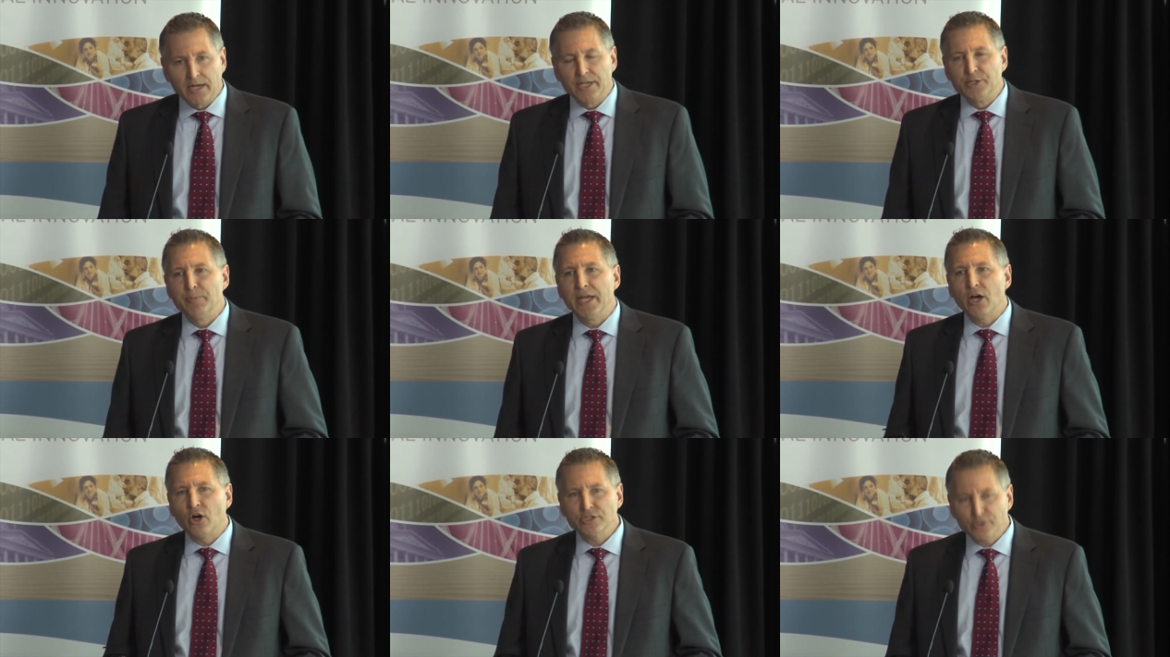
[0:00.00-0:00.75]
you
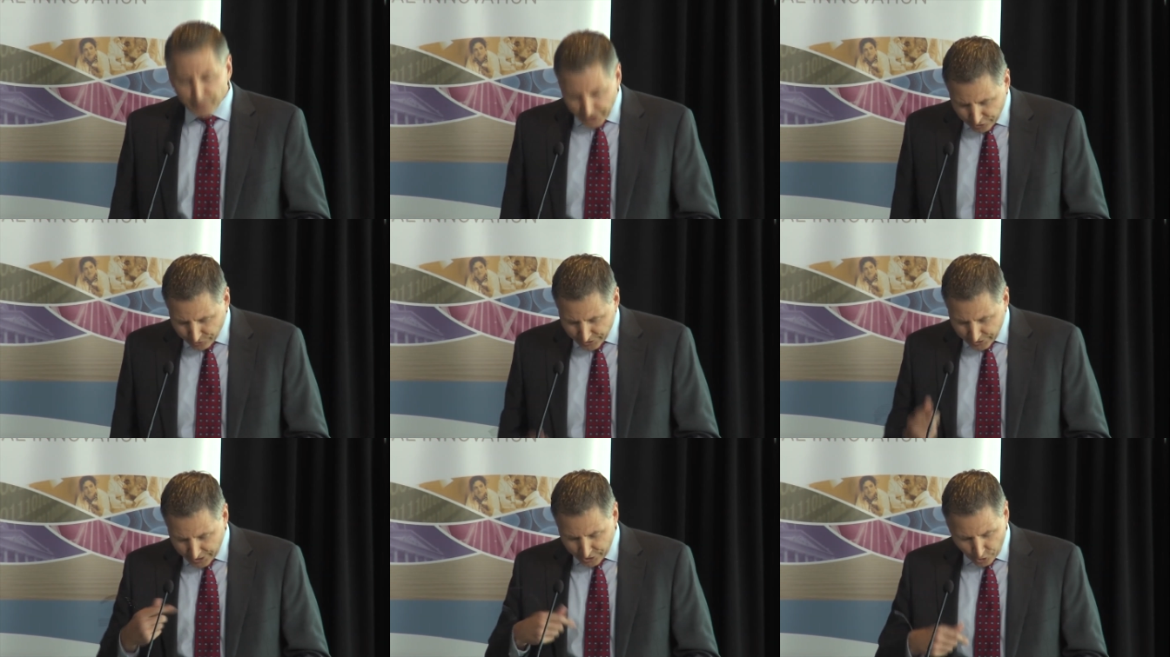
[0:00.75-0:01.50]
may also be
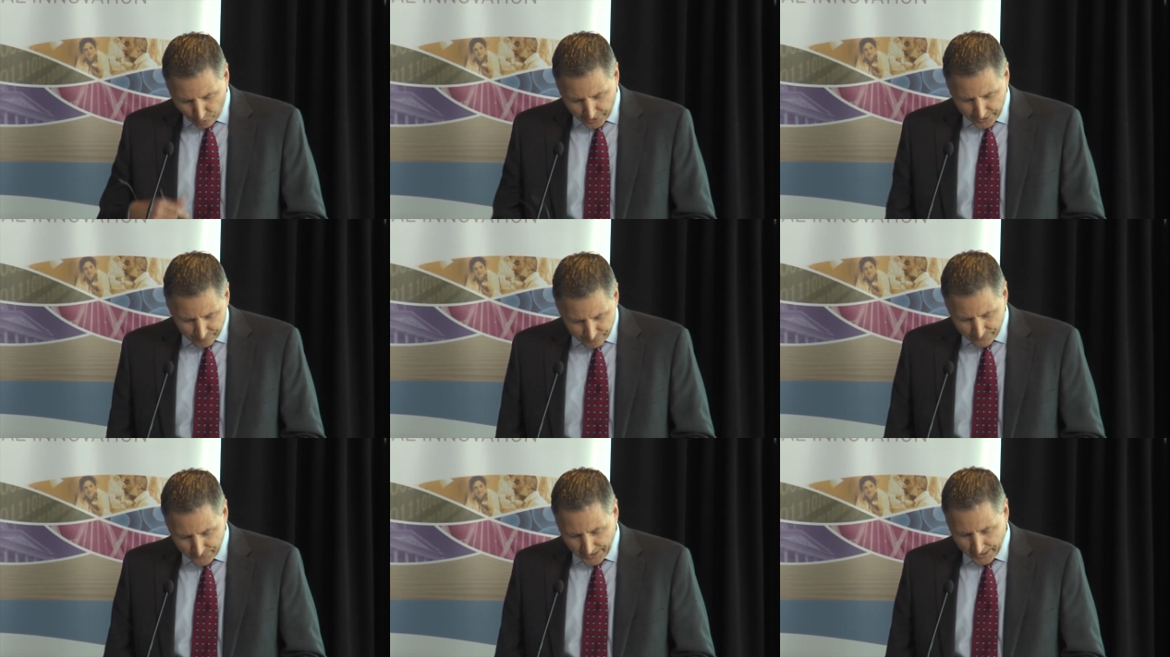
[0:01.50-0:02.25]
interested in knowing
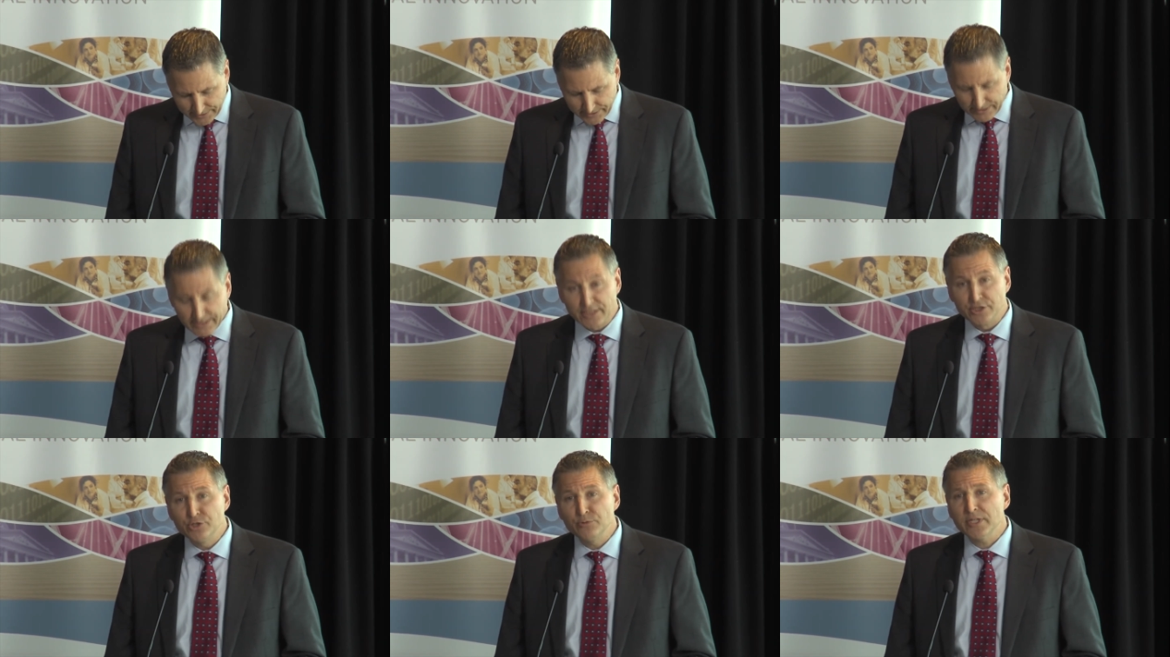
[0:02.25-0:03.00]
that
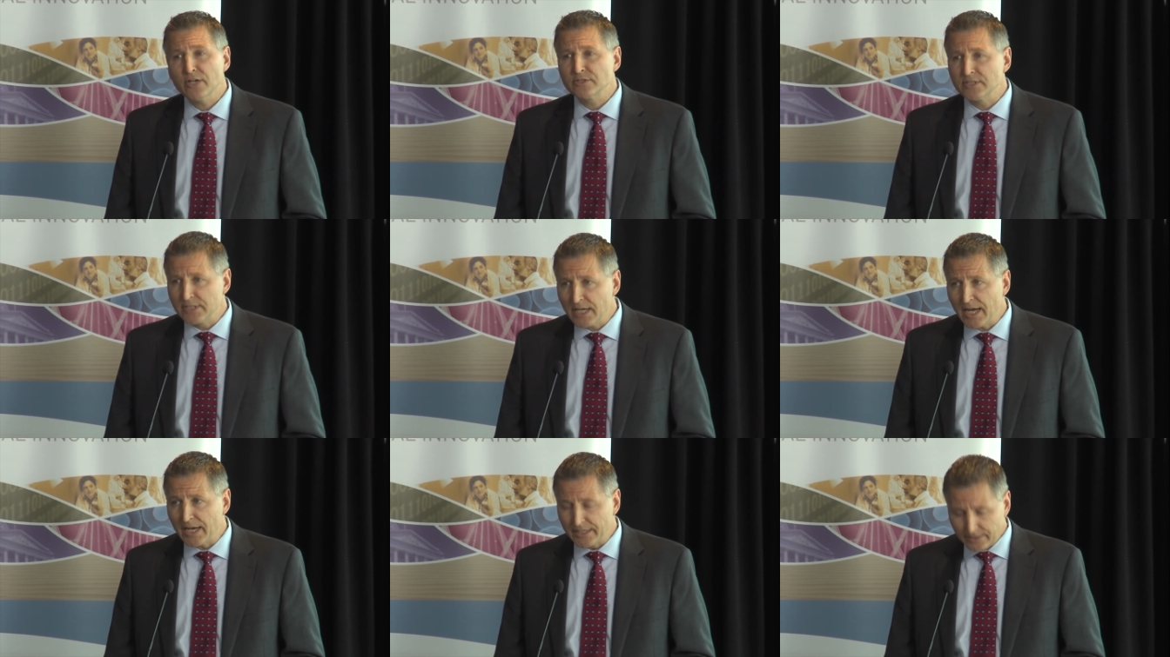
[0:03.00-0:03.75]
in
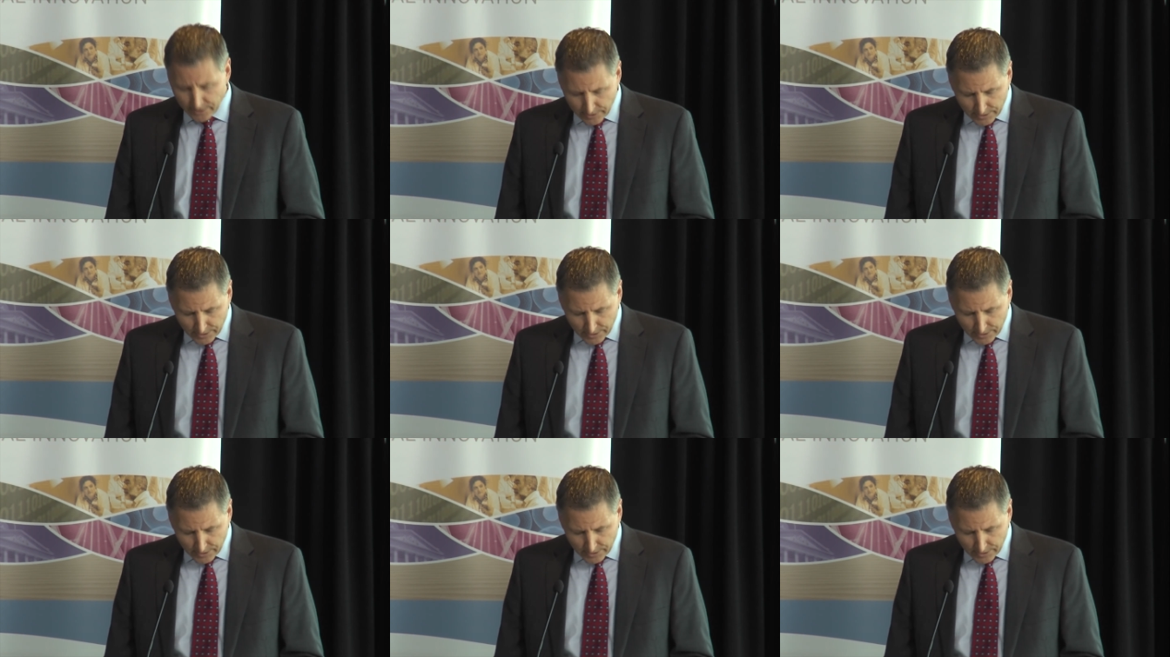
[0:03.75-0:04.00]
2009,